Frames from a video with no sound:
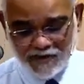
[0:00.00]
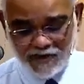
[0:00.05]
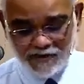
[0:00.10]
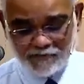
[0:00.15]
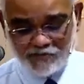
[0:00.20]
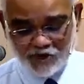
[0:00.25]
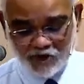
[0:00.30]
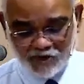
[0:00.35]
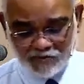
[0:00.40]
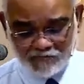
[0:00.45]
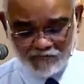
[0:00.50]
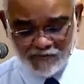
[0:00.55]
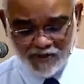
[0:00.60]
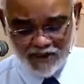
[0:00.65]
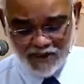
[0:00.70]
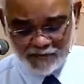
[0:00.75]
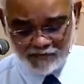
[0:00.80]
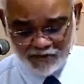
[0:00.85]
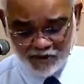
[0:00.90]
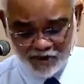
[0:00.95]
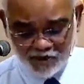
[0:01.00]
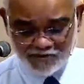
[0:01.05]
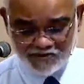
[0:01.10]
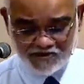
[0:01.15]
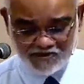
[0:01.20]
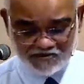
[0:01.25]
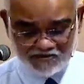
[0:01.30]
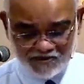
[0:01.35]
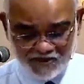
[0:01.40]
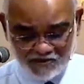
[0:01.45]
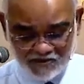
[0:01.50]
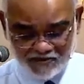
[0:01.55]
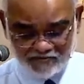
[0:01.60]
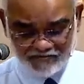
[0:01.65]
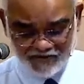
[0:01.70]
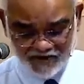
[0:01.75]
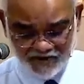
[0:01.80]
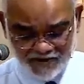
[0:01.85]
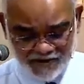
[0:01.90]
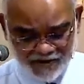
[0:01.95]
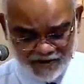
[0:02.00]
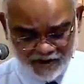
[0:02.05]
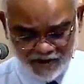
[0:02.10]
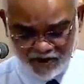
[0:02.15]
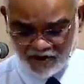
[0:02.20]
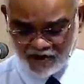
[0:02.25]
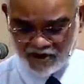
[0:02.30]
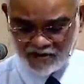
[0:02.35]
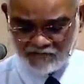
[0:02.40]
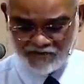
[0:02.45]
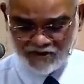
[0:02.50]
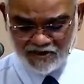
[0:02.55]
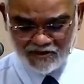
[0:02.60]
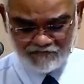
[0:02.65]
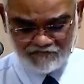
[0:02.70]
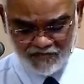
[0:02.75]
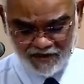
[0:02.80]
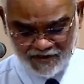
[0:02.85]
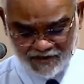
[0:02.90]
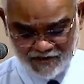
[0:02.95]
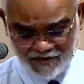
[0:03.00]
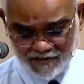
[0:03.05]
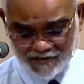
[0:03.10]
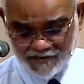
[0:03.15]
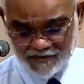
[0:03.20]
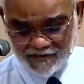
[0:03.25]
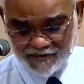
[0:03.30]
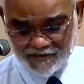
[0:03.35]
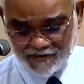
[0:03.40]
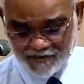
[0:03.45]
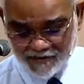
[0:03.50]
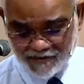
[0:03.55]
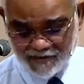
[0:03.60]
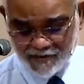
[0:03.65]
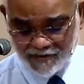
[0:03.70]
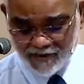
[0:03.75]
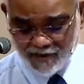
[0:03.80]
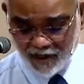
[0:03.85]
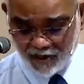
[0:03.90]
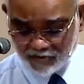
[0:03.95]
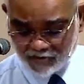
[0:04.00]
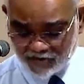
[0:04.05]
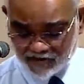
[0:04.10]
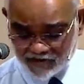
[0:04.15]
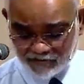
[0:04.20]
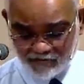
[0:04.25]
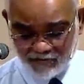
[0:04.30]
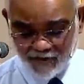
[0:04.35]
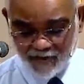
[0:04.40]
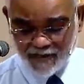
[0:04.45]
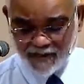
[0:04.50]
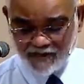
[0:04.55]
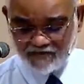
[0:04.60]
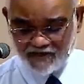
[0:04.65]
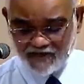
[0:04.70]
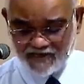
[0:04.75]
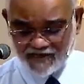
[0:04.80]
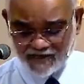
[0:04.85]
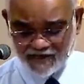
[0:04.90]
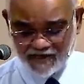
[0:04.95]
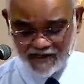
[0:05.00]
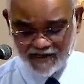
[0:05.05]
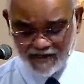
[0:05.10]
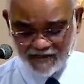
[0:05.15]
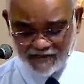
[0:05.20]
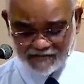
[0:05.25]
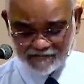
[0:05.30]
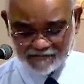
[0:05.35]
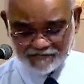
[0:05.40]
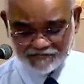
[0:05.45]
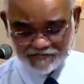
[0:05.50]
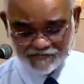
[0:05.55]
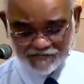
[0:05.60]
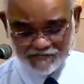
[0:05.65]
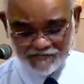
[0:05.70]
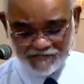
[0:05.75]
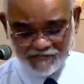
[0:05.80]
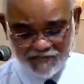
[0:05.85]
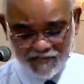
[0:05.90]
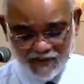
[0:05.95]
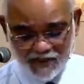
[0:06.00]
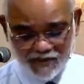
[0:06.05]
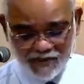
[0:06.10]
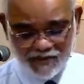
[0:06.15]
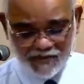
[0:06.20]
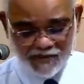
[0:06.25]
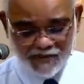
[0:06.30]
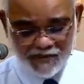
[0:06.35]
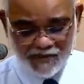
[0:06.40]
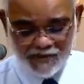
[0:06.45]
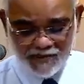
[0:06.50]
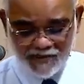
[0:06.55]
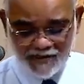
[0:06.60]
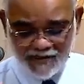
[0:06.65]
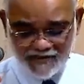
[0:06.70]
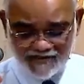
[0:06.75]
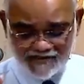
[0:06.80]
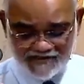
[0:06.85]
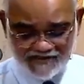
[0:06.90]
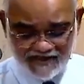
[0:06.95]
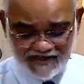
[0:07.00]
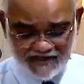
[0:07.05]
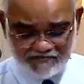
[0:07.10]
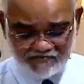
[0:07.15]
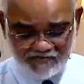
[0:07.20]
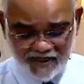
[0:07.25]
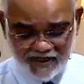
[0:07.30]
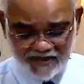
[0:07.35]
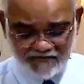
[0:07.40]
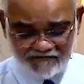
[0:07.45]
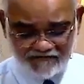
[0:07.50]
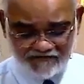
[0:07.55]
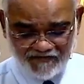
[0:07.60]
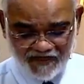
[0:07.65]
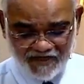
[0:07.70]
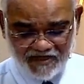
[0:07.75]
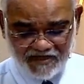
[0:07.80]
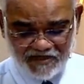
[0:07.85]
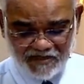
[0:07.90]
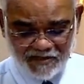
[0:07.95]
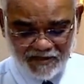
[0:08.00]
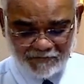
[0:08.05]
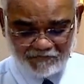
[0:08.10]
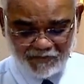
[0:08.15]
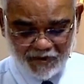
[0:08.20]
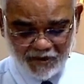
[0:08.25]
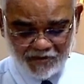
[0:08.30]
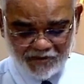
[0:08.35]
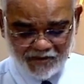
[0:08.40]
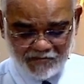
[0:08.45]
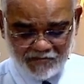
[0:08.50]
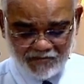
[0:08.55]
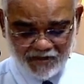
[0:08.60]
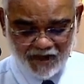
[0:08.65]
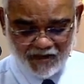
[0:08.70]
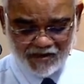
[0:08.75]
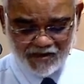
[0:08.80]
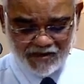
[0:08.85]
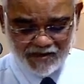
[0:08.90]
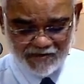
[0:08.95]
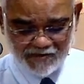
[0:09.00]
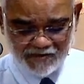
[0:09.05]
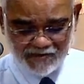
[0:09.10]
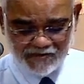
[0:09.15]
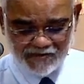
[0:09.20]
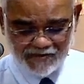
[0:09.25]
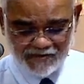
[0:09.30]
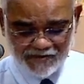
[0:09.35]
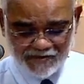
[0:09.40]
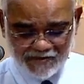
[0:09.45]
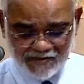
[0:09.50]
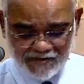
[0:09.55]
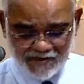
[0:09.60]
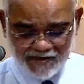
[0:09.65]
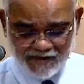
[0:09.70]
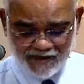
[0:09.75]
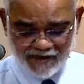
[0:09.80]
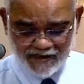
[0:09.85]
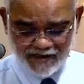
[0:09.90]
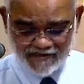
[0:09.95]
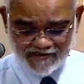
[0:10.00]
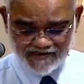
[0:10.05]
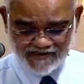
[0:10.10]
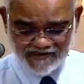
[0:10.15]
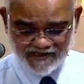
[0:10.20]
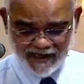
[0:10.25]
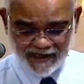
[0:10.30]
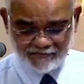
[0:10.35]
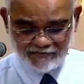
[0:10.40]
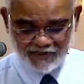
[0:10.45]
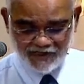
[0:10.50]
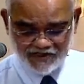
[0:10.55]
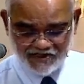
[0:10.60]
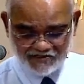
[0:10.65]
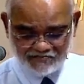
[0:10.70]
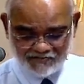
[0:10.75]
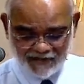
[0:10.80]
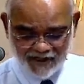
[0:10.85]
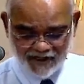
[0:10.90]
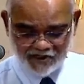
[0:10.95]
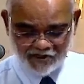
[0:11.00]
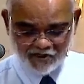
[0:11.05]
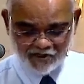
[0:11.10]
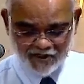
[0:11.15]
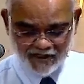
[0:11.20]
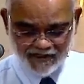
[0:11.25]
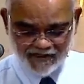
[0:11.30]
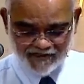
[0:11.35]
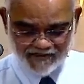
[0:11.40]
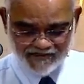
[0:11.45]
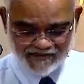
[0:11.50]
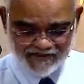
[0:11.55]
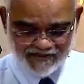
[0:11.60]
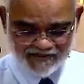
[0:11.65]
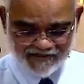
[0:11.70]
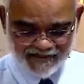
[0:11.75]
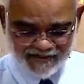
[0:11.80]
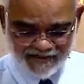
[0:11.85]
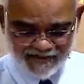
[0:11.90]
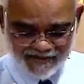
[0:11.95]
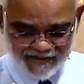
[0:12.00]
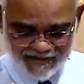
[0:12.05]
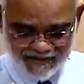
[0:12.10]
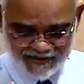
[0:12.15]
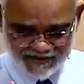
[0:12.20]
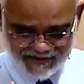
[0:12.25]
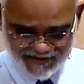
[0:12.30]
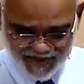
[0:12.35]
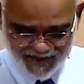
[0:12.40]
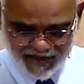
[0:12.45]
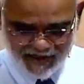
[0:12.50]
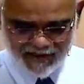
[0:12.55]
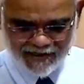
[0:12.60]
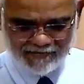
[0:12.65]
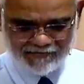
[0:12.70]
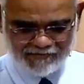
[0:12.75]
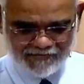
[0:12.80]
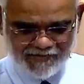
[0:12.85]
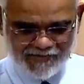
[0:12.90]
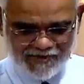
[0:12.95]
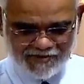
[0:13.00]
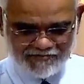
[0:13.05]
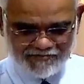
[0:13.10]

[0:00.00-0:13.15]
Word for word: he brought me up also out of a horrible pit, out of the miry clay, and set my feet upon a rock and establish my goings. Tell him,